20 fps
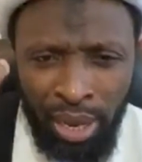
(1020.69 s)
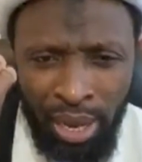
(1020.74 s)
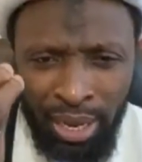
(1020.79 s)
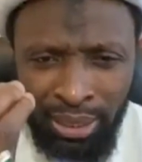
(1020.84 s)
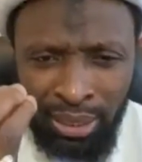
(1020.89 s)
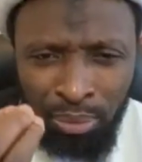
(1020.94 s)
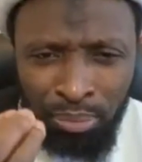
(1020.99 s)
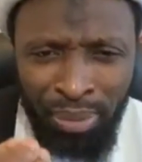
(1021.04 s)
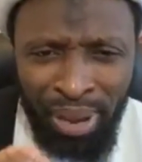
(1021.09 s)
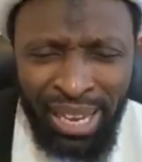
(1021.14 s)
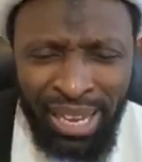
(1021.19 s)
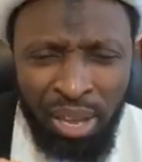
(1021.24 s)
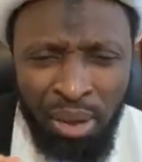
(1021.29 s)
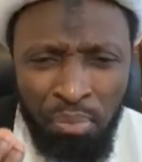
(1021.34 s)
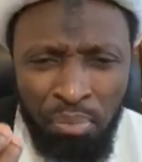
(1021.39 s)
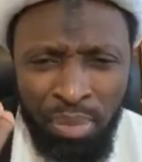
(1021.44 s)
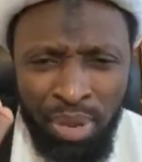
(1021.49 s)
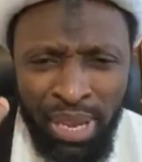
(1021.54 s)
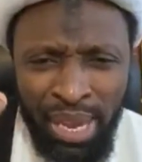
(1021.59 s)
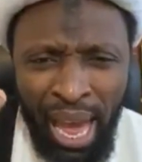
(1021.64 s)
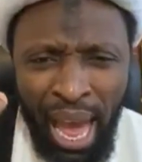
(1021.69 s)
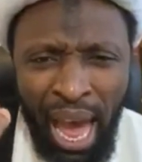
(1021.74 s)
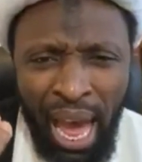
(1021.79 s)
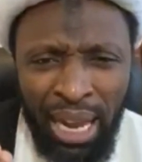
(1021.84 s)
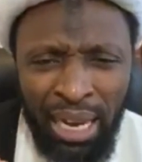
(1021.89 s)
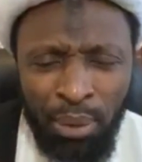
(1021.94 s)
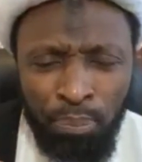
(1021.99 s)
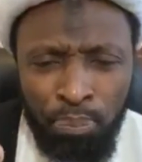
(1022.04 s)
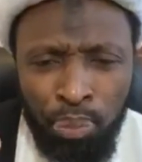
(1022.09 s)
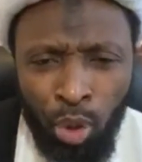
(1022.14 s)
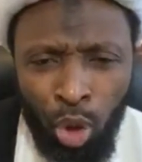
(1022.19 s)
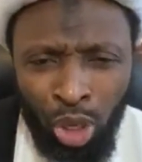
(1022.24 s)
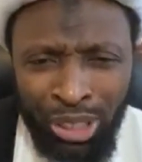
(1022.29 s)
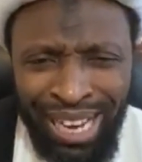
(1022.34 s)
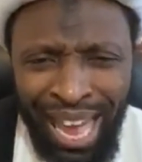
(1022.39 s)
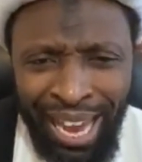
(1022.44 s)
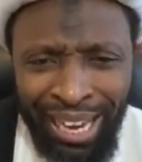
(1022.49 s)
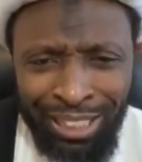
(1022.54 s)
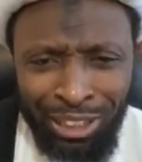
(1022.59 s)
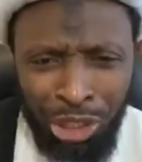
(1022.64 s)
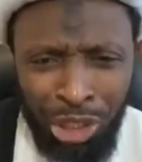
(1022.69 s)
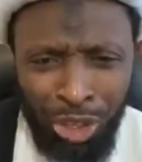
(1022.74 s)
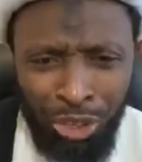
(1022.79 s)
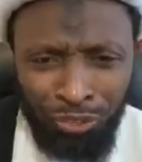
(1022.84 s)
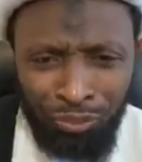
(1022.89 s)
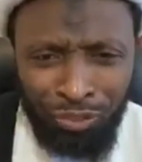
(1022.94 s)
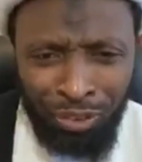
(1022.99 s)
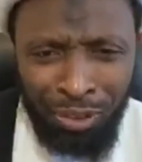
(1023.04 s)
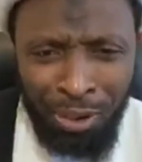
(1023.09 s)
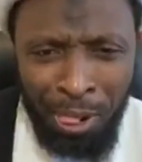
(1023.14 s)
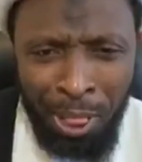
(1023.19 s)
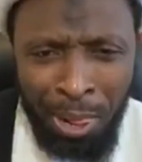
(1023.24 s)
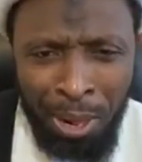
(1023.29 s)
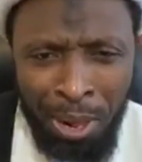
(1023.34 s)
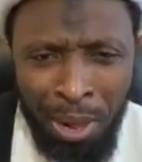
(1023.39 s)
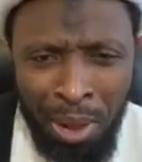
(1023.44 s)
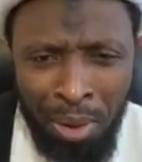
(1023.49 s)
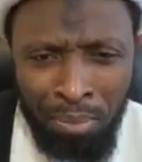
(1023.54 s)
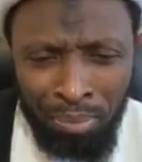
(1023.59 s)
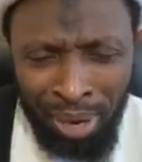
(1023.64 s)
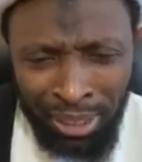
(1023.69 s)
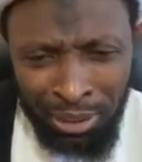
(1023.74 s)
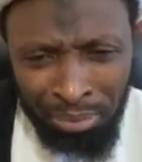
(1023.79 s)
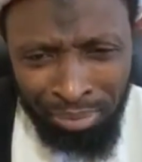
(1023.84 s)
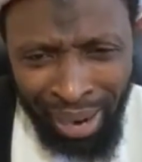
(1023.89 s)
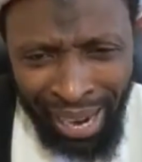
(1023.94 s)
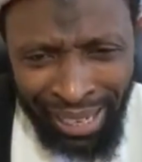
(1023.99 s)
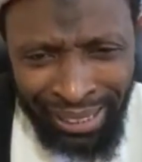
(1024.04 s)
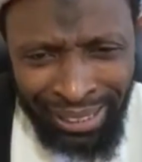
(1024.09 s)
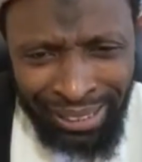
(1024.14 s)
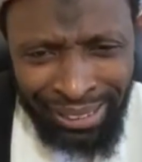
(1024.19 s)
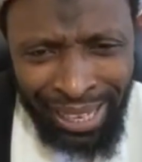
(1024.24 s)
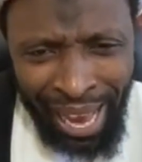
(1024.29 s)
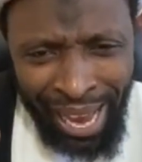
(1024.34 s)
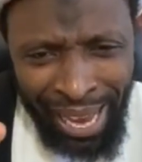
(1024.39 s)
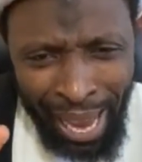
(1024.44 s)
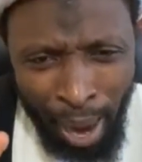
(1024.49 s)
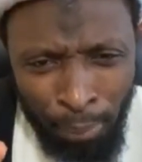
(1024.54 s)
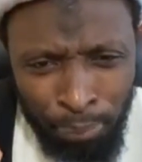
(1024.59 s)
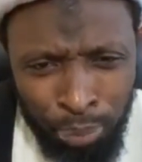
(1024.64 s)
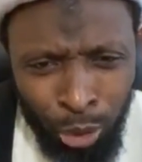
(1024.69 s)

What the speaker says: it's making me unproductive, but my desire